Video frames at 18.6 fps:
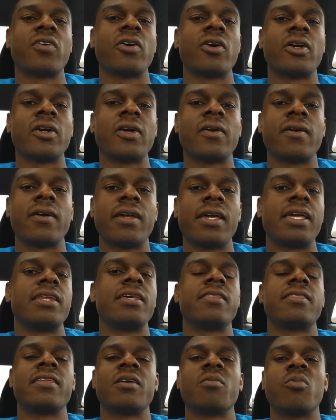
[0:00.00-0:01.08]
for
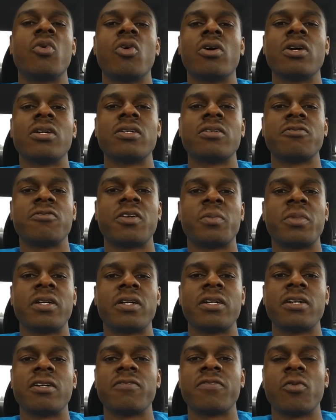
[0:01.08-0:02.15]
anything more from
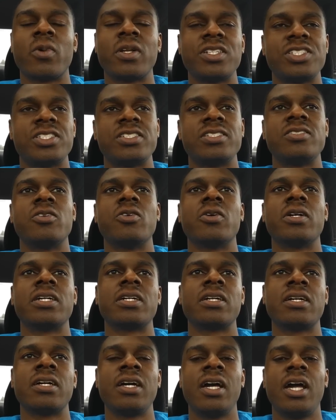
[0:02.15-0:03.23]
her for what she's
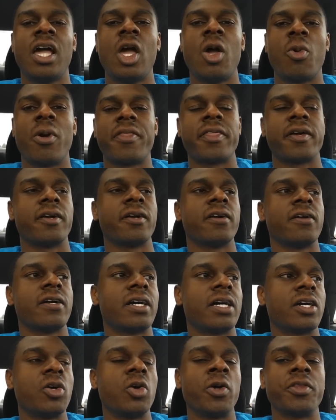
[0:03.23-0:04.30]
doing. With her
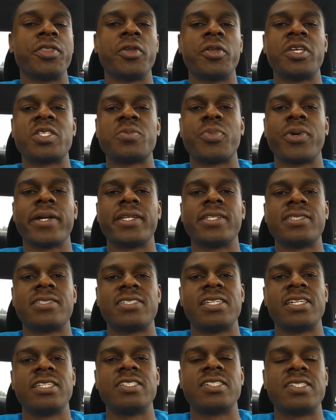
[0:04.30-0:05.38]
uh, going through this
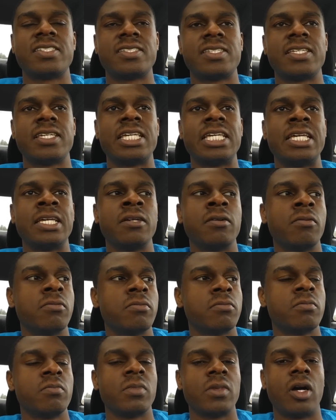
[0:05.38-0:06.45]
pregnancy, just seeing
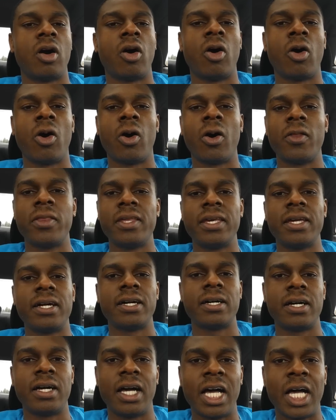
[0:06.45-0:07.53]
all the
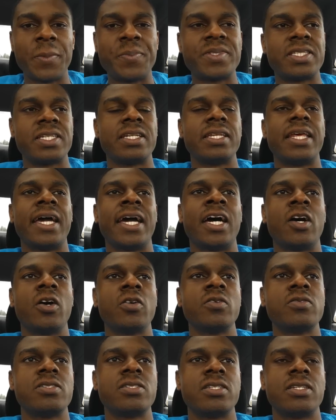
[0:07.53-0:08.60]
uh, ups and
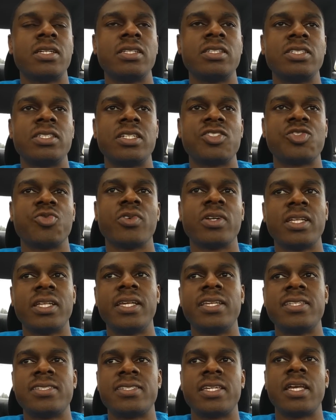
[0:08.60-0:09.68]
downs and just
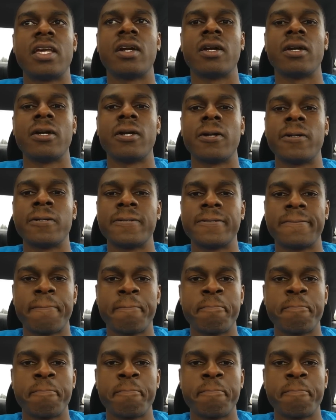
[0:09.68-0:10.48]
really seeing her